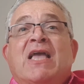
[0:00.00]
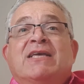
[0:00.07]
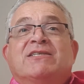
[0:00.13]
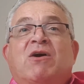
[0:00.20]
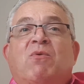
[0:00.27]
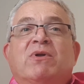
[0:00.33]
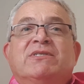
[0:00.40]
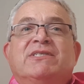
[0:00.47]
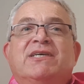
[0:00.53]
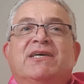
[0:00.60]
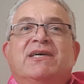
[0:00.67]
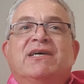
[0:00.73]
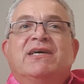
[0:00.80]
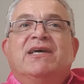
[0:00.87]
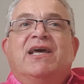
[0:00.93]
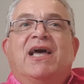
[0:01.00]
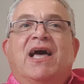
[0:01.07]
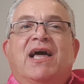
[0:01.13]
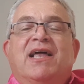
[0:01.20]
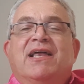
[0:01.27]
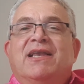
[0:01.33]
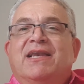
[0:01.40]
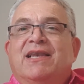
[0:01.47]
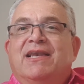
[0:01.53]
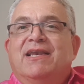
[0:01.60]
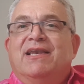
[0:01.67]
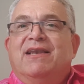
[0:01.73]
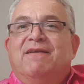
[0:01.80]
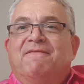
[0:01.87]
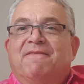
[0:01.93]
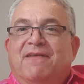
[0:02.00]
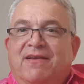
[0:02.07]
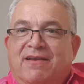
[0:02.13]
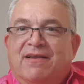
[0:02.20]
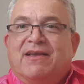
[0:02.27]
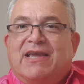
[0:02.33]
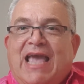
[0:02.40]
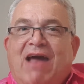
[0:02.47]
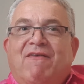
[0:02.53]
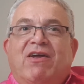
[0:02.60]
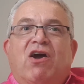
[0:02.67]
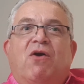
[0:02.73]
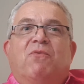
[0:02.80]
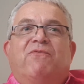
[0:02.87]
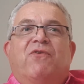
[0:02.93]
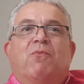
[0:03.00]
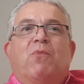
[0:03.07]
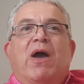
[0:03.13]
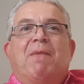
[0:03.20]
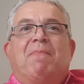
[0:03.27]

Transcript: So I want to carry on from where